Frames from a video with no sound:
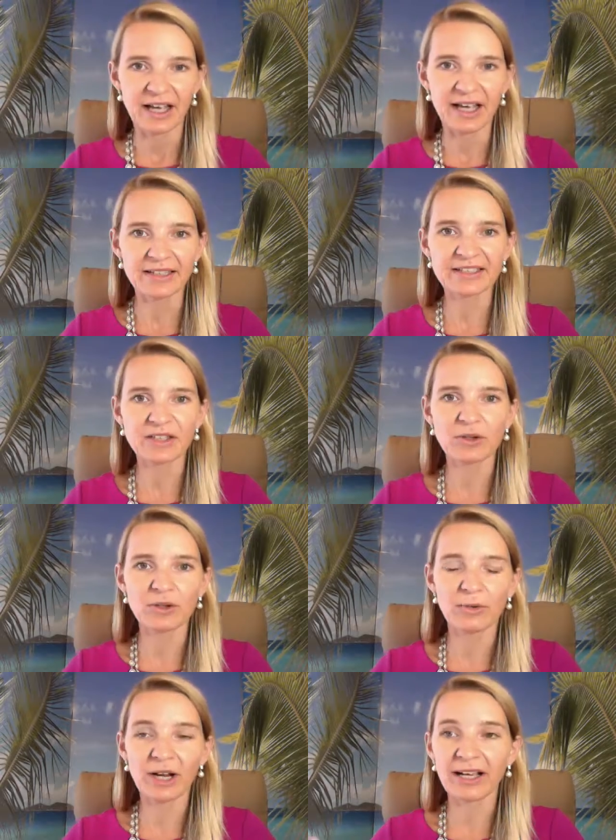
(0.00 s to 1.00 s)
And
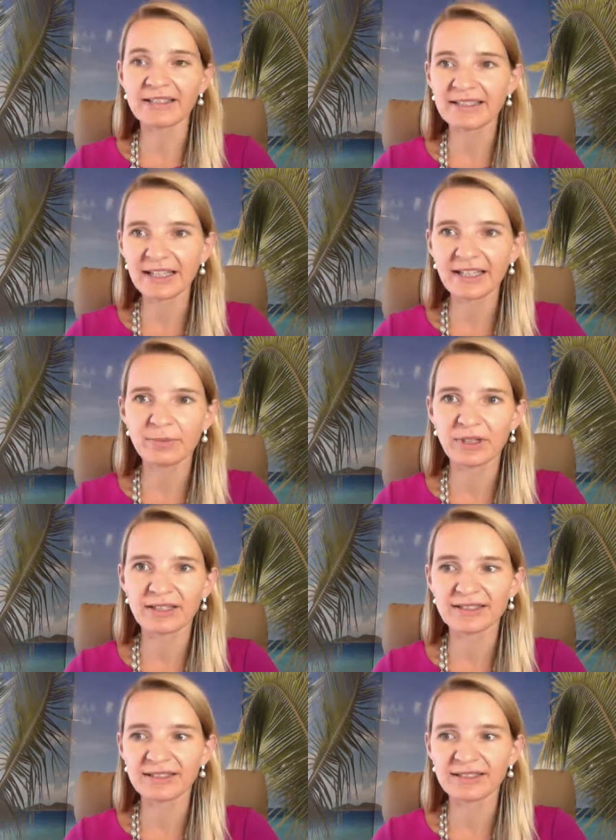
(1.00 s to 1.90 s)
so what I did was,